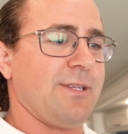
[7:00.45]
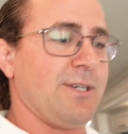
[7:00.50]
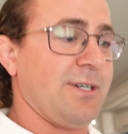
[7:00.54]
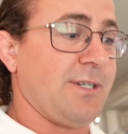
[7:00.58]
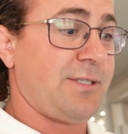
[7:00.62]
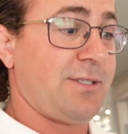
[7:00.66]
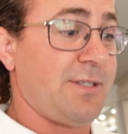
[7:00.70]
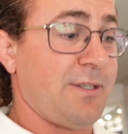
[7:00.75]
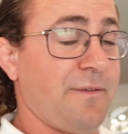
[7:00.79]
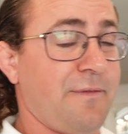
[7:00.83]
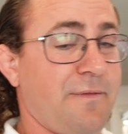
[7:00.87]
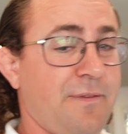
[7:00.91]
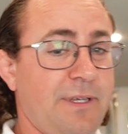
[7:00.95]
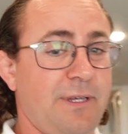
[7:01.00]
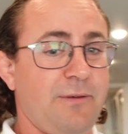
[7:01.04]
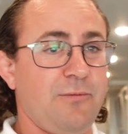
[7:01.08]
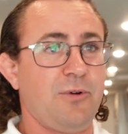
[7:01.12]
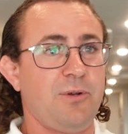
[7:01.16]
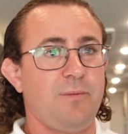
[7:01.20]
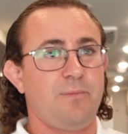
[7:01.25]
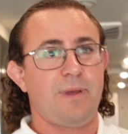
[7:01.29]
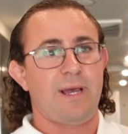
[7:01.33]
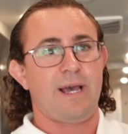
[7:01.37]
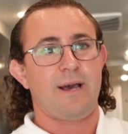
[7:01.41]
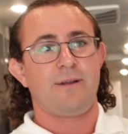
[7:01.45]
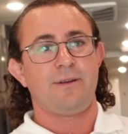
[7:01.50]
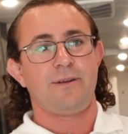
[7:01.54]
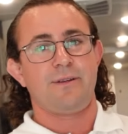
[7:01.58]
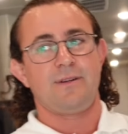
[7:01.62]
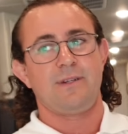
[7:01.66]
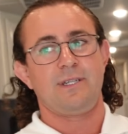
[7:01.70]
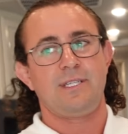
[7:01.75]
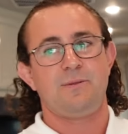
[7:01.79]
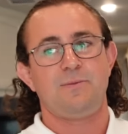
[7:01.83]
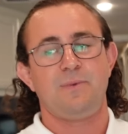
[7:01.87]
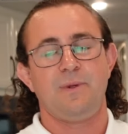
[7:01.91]
look. So the Fleetwood
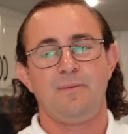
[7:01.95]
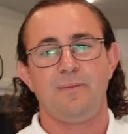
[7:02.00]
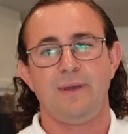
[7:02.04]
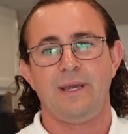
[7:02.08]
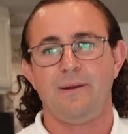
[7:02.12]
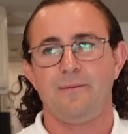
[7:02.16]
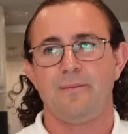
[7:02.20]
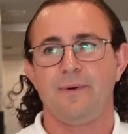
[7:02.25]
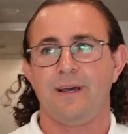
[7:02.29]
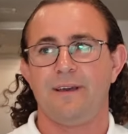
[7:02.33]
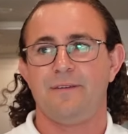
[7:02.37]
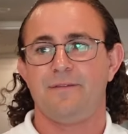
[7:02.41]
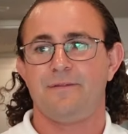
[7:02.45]
Bounder has been made by